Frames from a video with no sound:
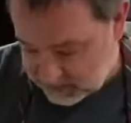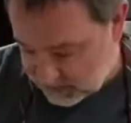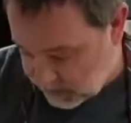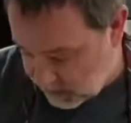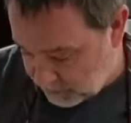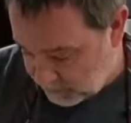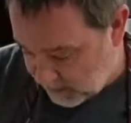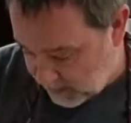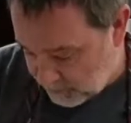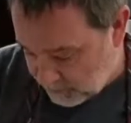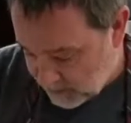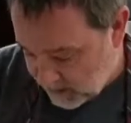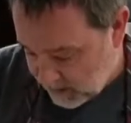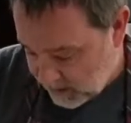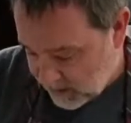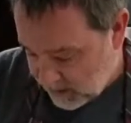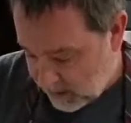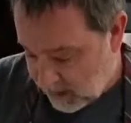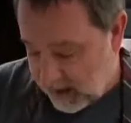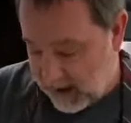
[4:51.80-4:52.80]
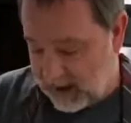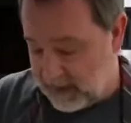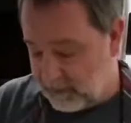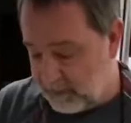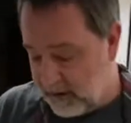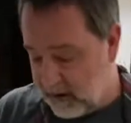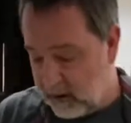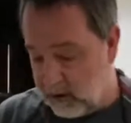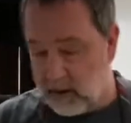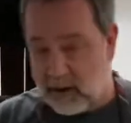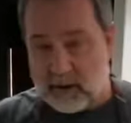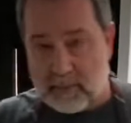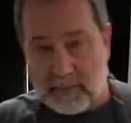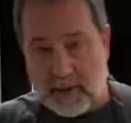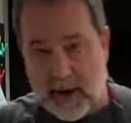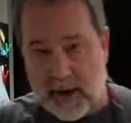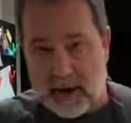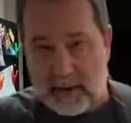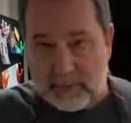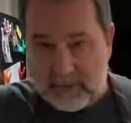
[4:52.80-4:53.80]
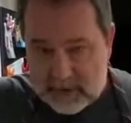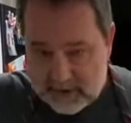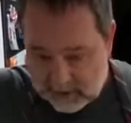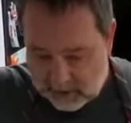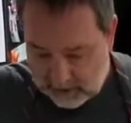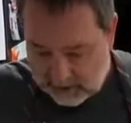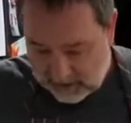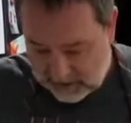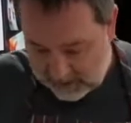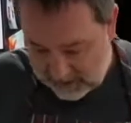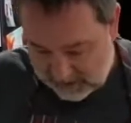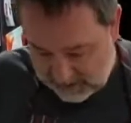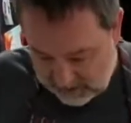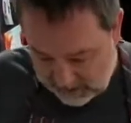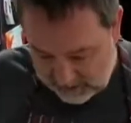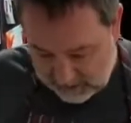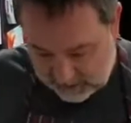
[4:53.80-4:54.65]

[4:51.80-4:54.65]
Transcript: up, add the vinegar to the bottom so it kind of stays